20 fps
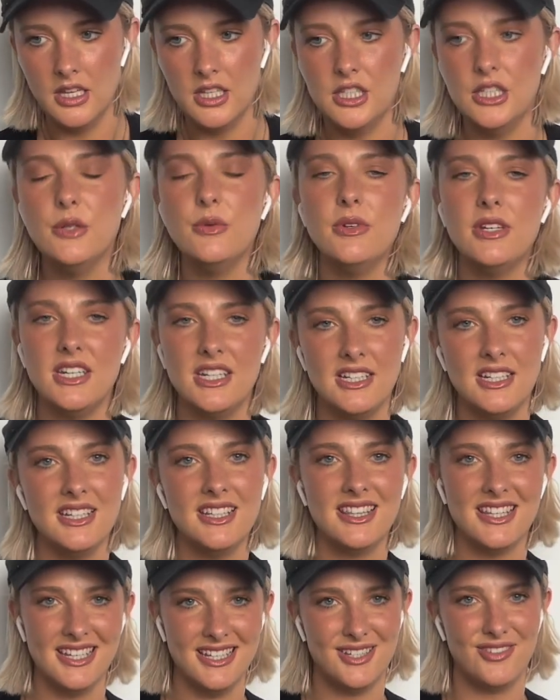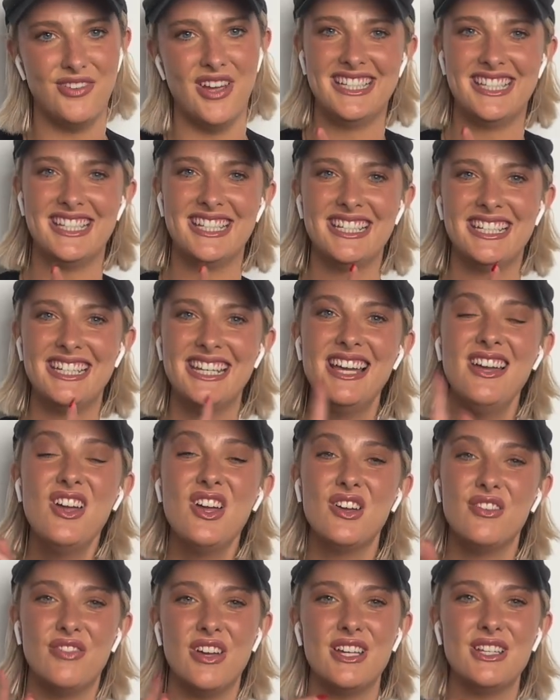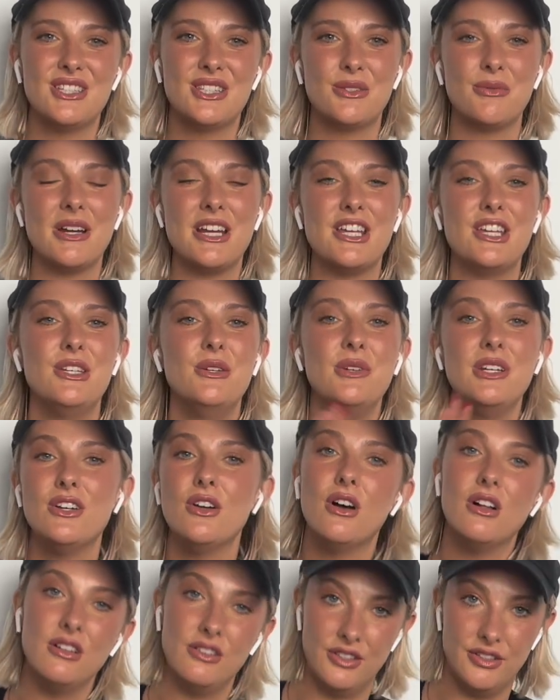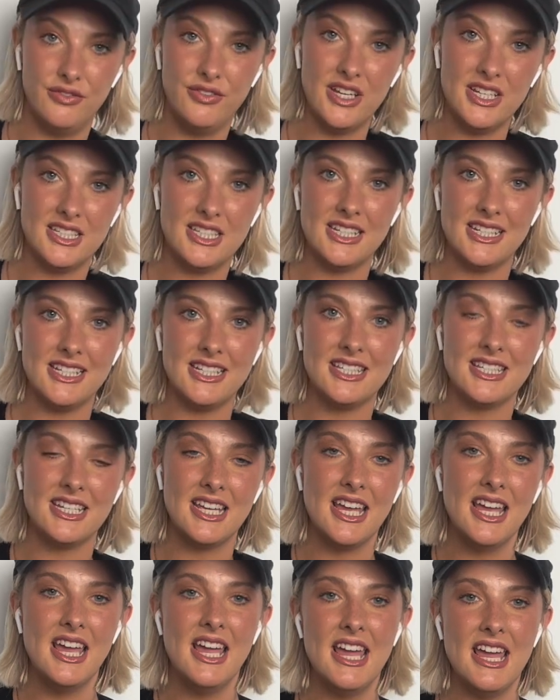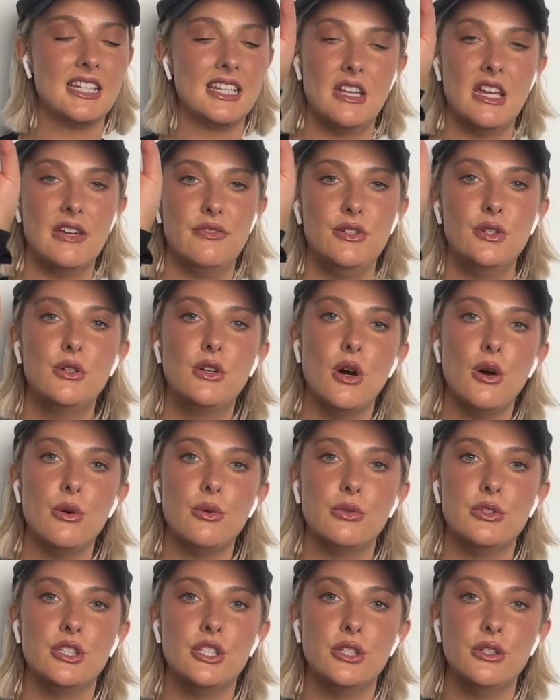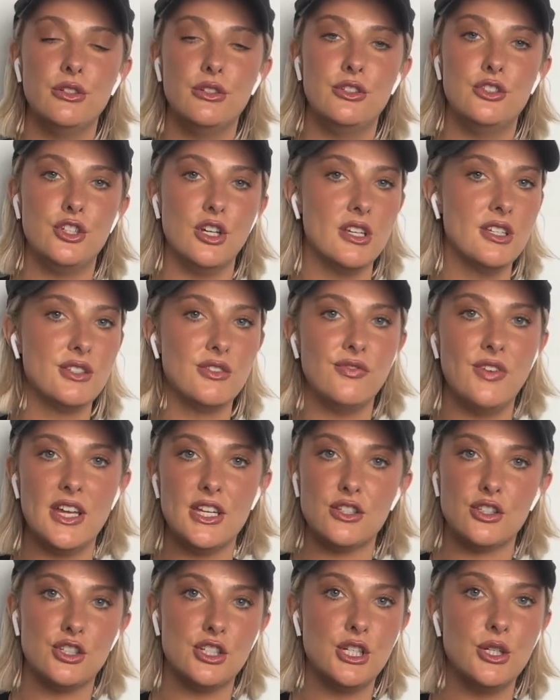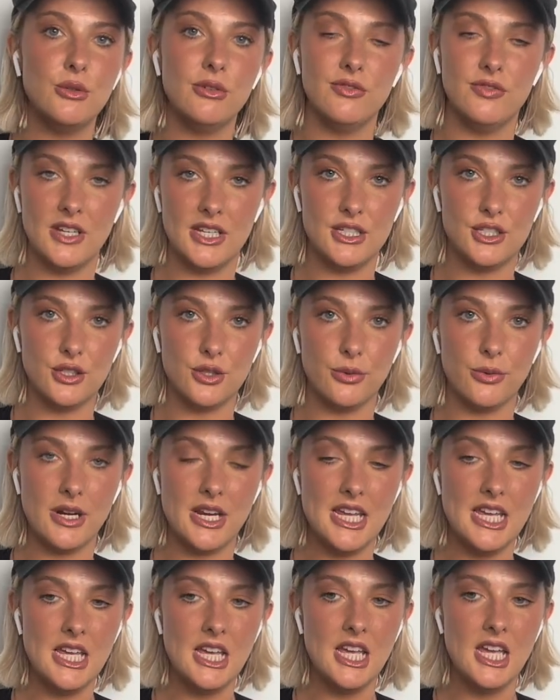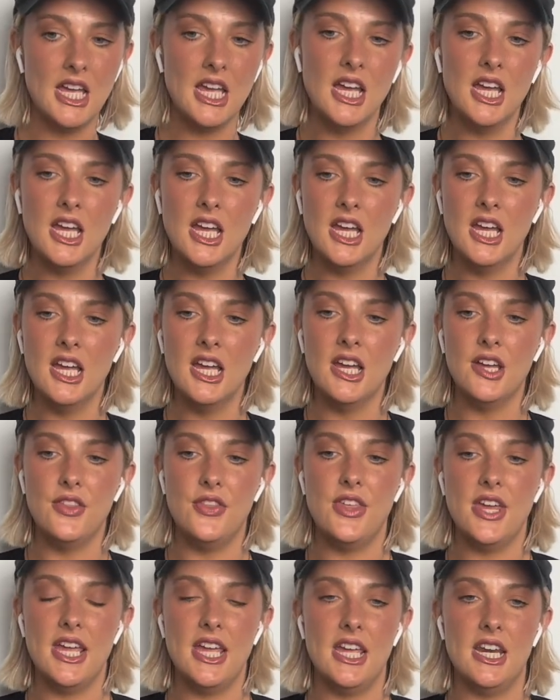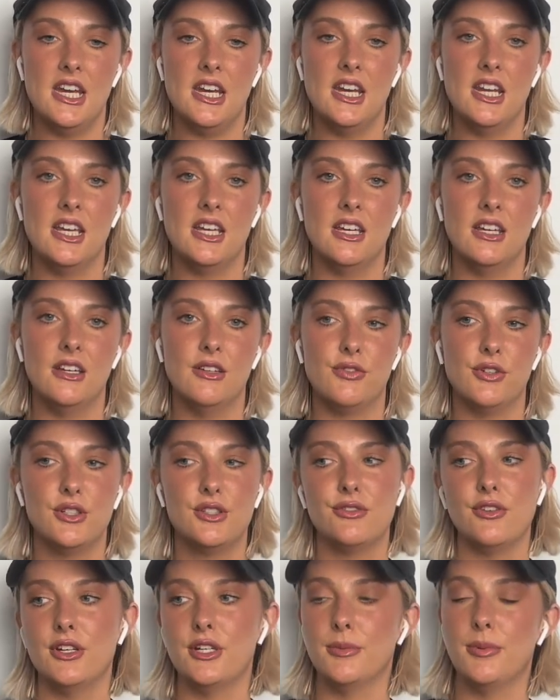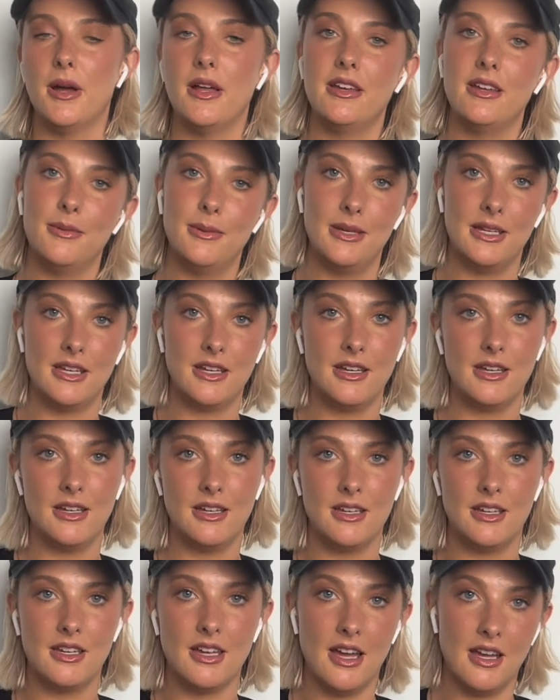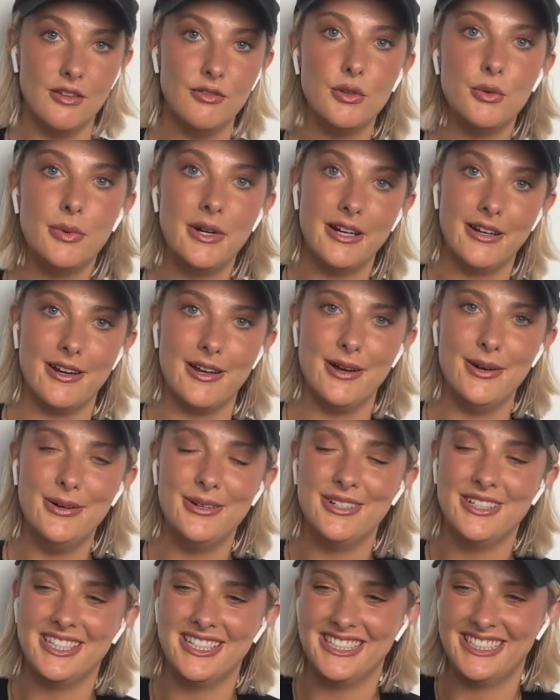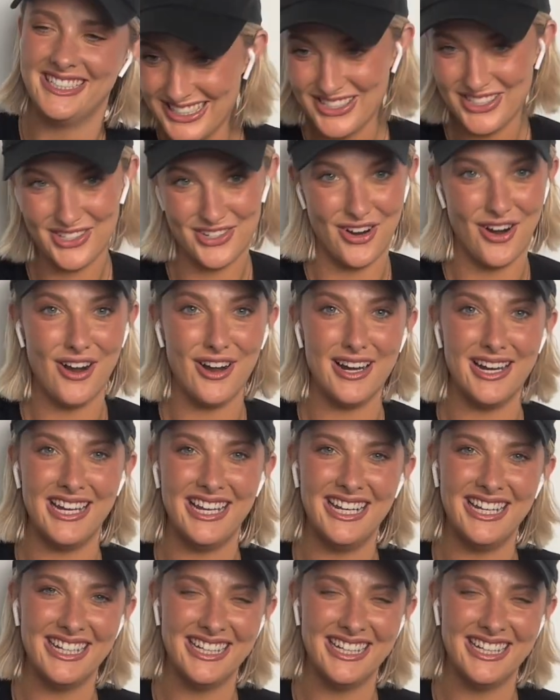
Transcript: You need this phase 3. You need all of the phases. If you go to just phase 2 and phase 3, then first of all, you're probably gonna be kind of a weirdo. Sorry.